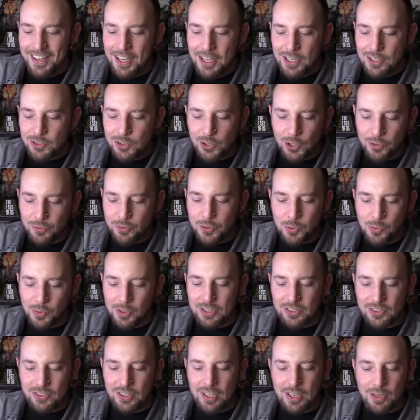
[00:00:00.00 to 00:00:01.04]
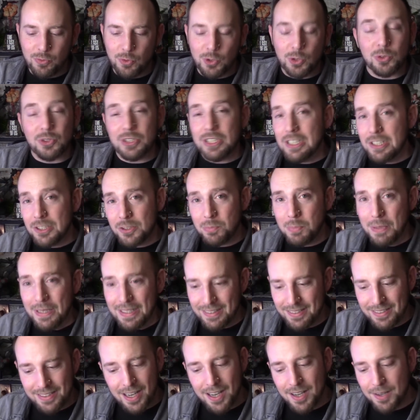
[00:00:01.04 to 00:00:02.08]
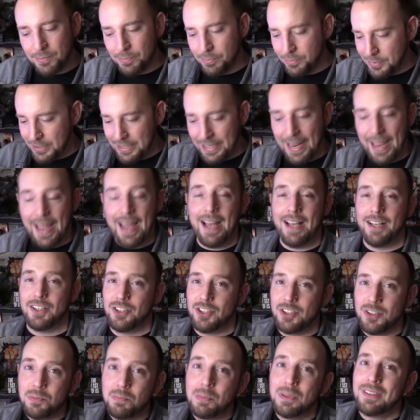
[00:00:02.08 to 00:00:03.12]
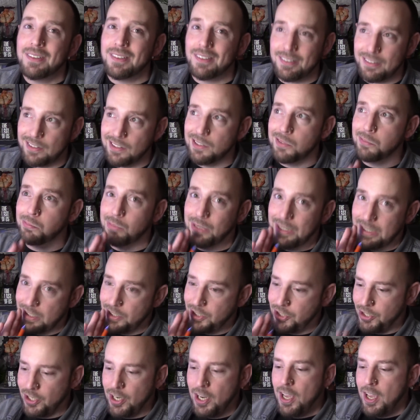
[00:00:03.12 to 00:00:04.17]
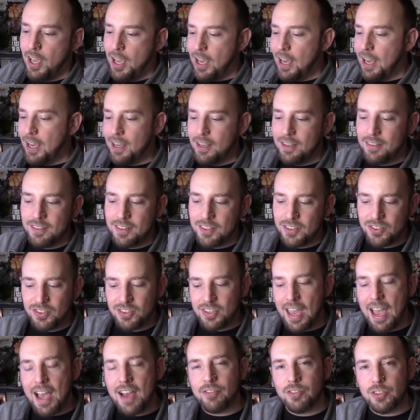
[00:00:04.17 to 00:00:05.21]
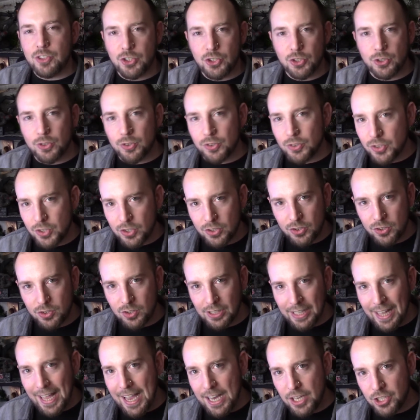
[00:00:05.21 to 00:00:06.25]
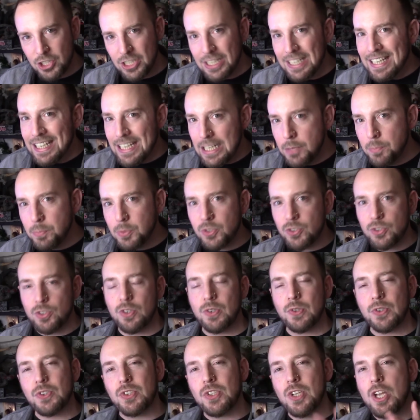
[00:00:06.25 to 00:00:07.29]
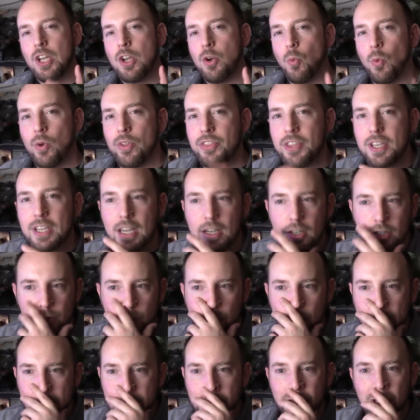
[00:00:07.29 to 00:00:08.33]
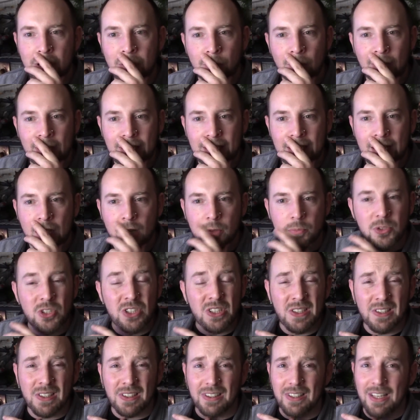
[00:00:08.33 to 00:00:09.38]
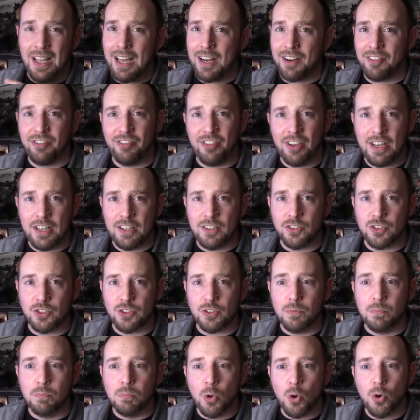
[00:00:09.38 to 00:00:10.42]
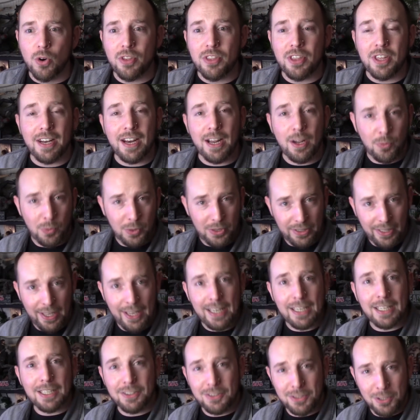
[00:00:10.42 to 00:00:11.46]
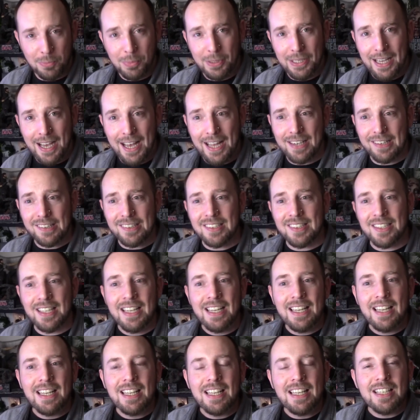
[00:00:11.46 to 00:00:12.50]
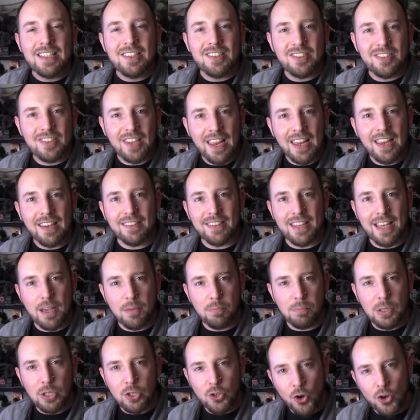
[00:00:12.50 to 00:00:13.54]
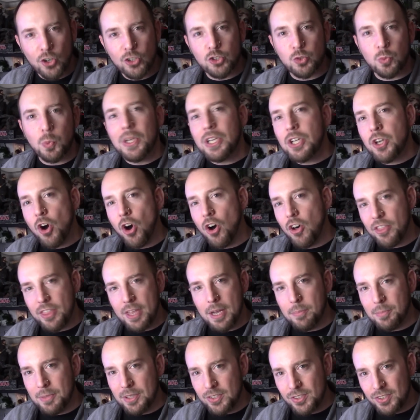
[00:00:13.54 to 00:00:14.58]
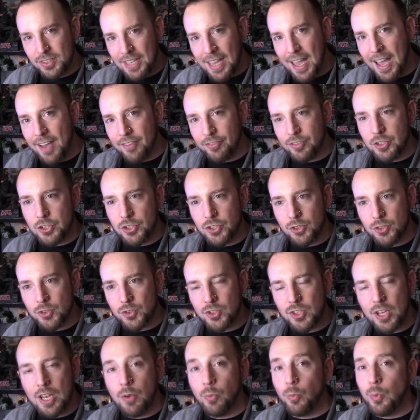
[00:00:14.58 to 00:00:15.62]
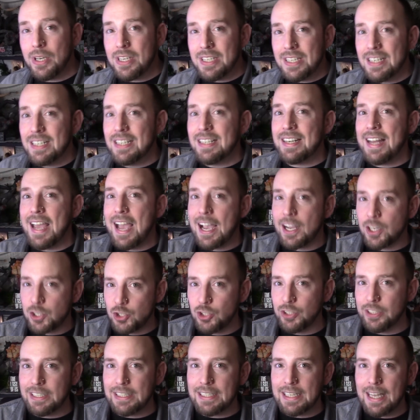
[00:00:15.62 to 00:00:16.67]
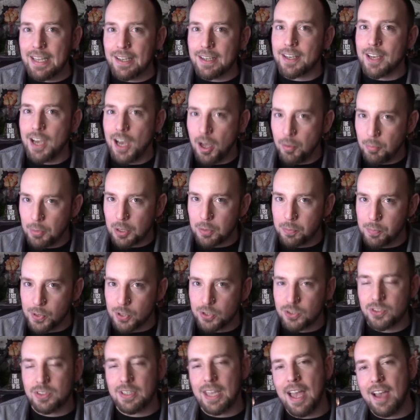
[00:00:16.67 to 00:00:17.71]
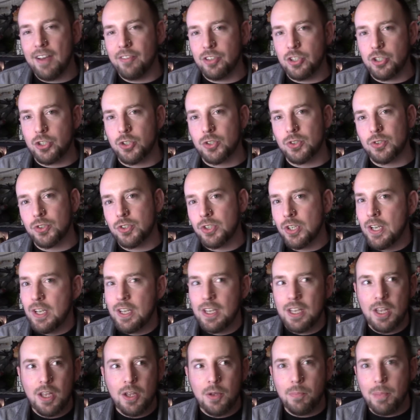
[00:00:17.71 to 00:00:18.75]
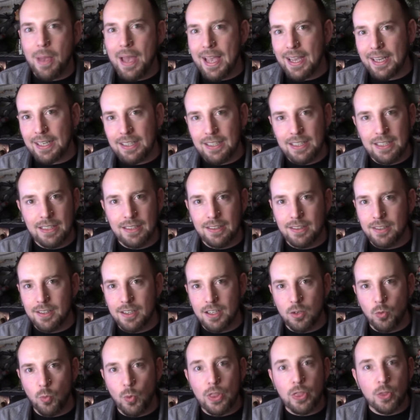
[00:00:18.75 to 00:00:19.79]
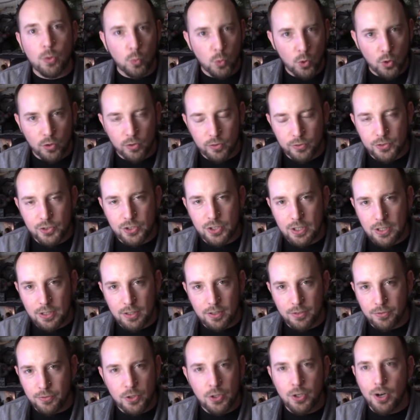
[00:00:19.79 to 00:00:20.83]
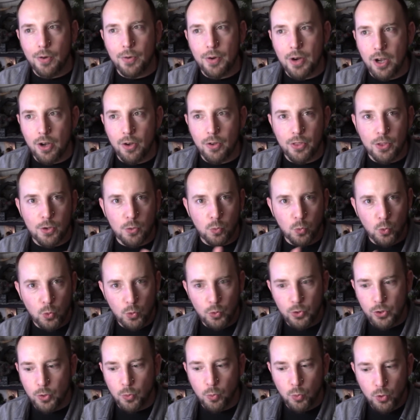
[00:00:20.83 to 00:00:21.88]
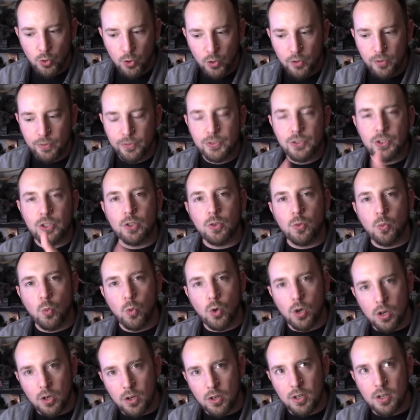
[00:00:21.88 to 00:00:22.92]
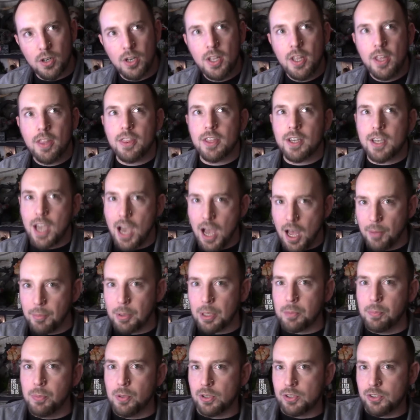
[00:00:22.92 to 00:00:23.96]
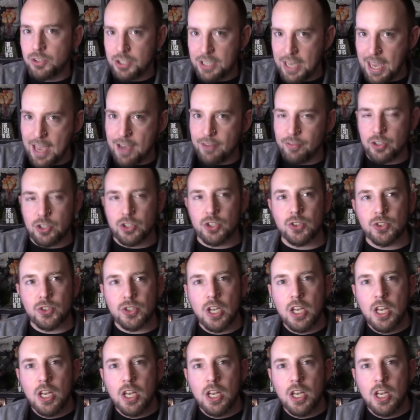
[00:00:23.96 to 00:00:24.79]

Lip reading: So if you want to say Rosita's being dumb, yeah, she's being a dumb bitch. And the scavengers slash heapsters, one thing I do want to say right now, I'm seeing a lot of fans, more than I would like, to be honest, saying that because we call them the scavengers and we didn't actually get comic book scavengers back in When the Wolves. If you don't know, the wolves were the comic book scavengers.